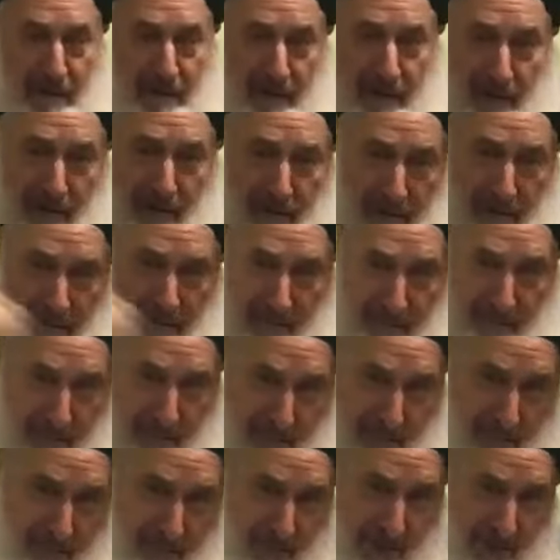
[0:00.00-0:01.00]
you
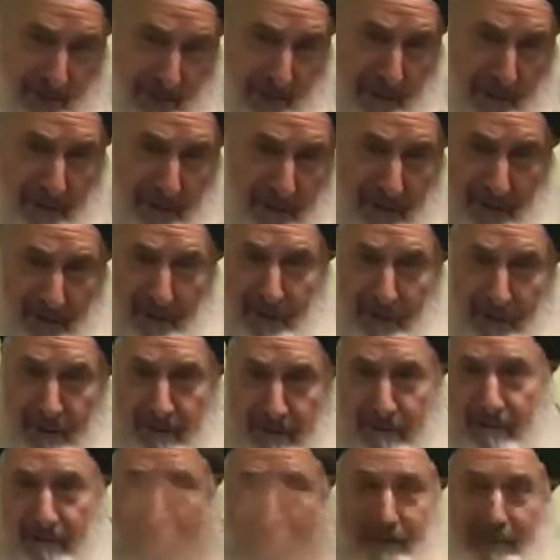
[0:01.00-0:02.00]
punch it and
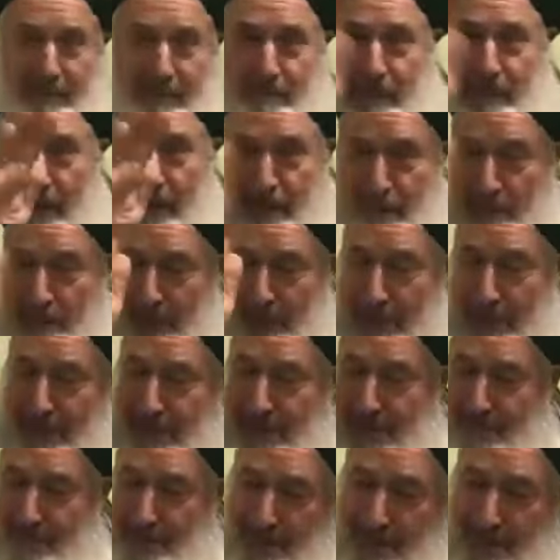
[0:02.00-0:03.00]
pops back up.